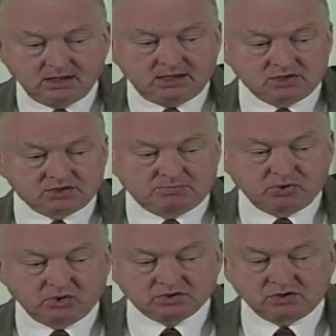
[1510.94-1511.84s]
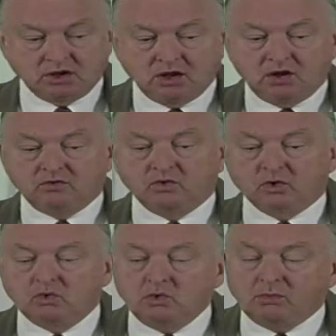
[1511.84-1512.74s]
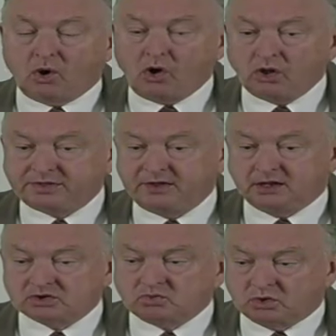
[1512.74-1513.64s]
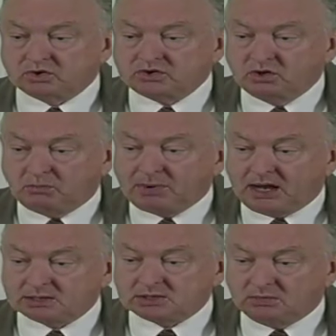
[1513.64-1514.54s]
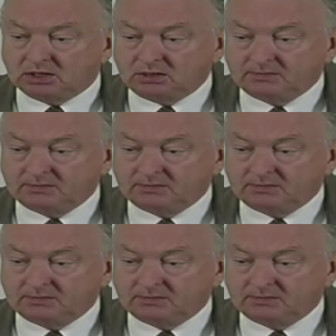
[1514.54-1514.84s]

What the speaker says: is the person for whom all things were still possible.